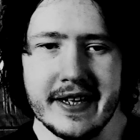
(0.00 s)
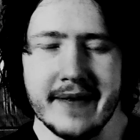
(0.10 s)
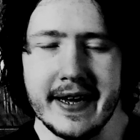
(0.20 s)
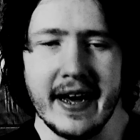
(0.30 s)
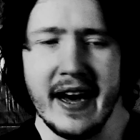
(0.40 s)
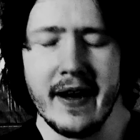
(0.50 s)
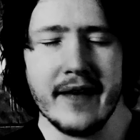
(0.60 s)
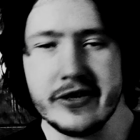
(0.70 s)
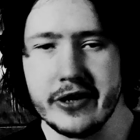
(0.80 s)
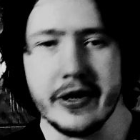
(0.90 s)
I'll have to show
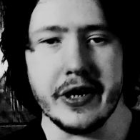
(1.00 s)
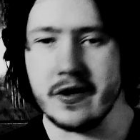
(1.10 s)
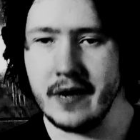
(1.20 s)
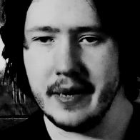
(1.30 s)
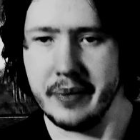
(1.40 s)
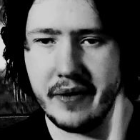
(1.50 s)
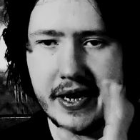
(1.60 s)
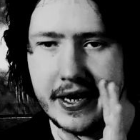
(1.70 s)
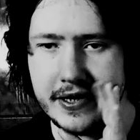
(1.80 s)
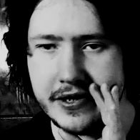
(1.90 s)
you a clip of it.
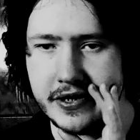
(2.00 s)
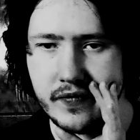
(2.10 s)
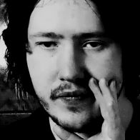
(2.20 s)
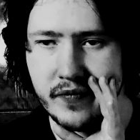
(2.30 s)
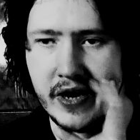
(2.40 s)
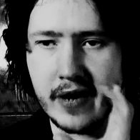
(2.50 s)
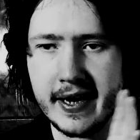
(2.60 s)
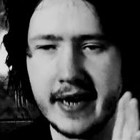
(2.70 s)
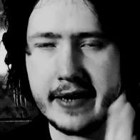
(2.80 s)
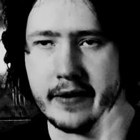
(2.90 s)
It's just very kind of
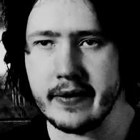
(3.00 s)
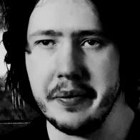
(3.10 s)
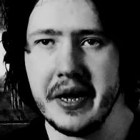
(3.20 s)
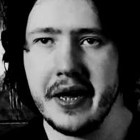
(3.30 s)
creepy,